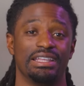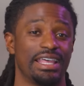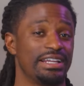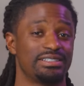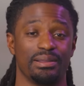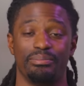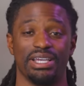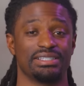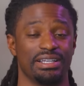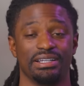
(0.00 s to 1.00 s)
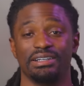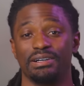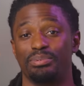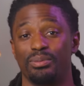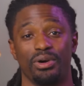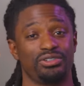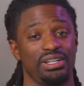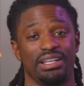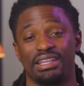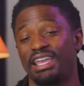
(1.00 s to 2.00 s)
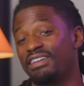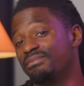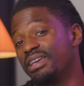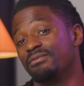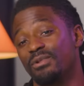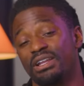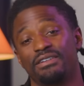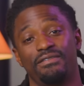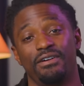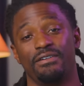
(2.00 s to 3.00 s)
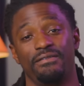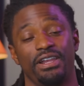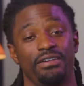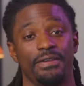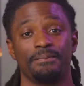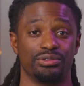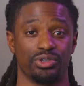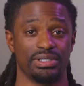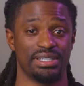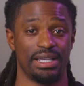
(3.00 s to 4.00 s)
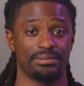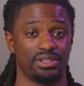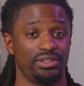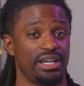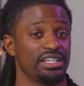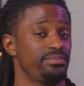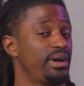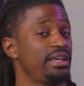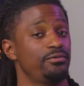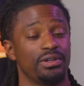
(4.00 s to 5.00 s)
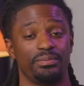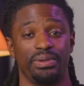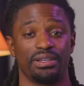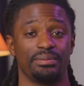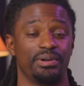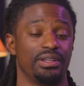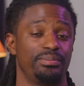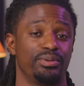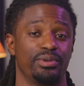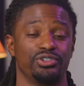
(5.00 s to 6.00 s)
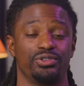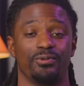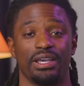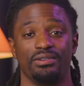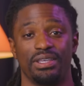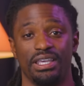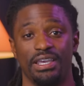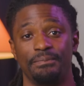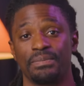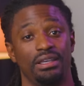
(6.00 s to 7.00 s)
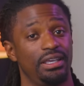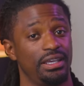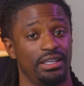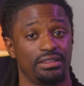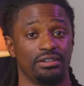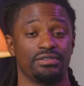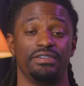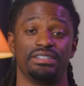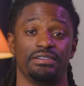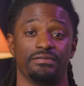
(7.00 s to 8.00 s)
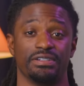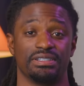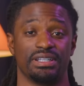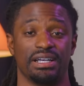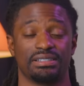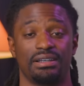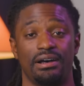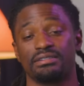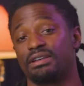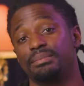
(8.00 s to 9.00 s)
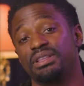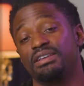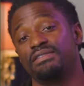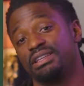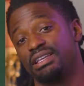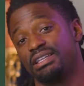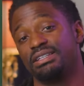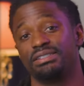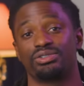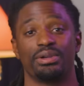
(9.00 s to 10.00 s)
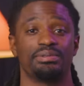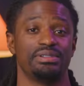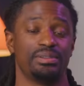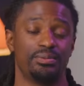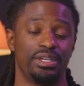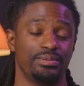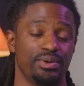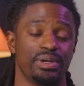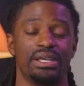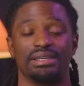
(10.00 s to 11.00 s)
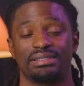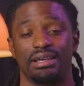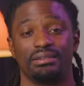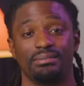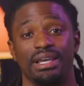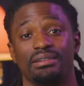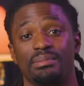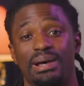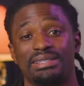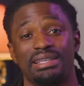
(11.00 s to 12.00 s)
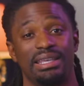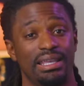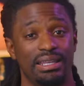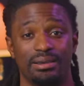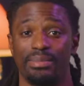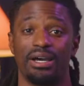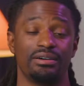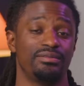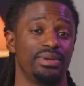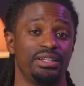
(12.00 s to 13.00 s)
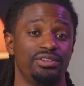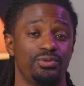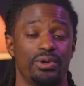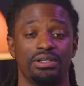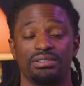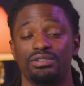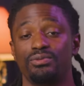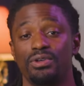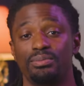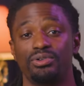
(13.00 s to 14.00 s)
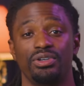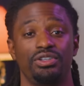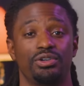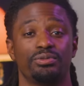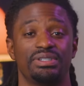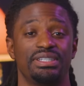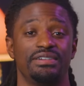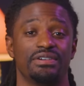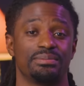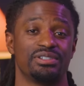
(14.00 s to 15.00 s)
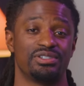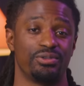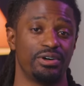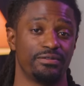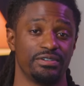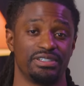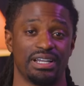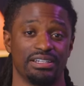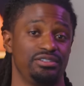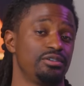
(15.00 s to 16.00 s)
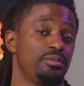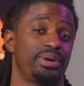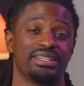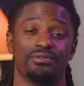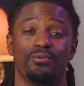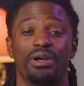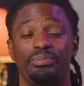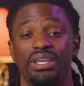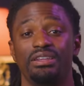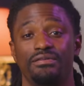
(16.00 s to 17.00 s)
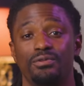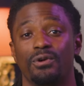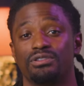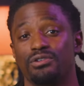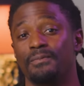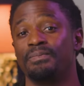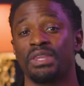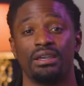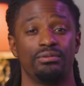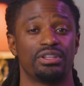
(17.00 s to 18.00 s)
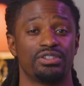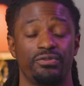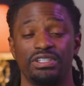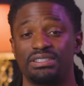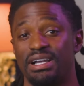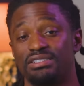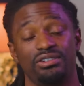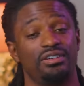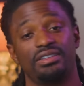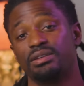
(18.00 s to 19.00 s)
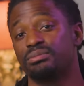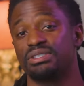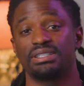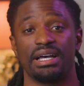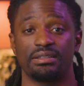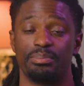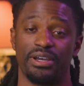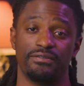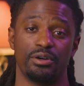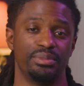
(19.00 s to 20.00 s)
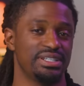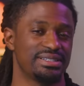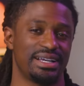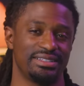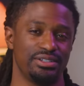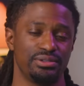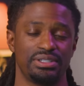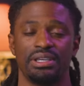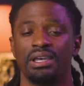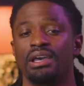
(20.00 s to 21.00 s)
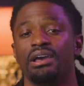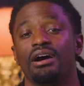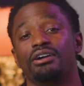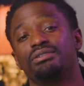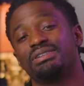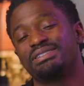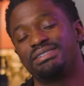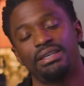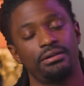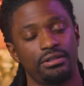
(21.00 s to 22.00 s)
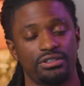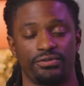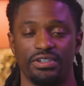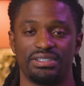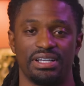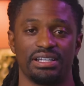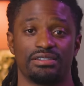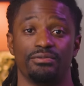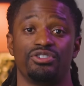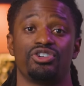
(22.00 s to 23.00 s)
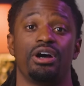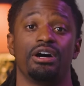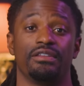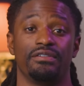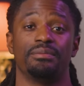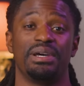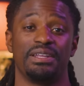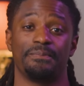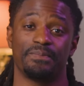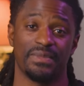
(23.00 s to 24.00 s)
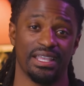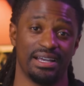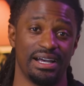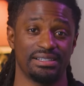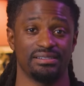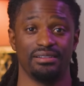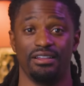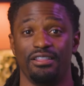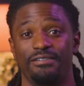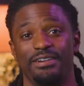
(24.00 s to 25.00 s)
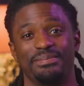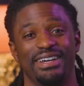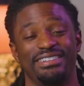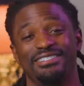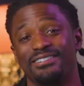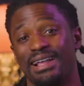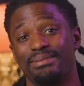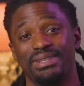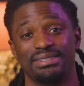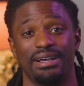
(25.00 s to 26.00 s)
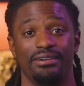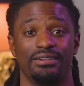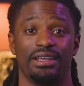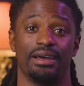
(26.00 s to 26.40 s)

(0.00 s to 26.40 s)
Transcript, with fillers: That is the best promotion that they've been running for a very short time. So you guys might want to pick up on that promotion while you can and get those 15 free stocks. Also, I'm going to leave a link in the description to Webull. Sign up now and deposit any amount of money you want into Webull and you can receive up to 12 free stocks. You can deposit 1 penny if you want to. And with those free stocks, you could keep them inside the platform and decide to use it. Or you could sell those free stocks and withdraw all of your money. Guys, it's literally free money. Do not miss out on the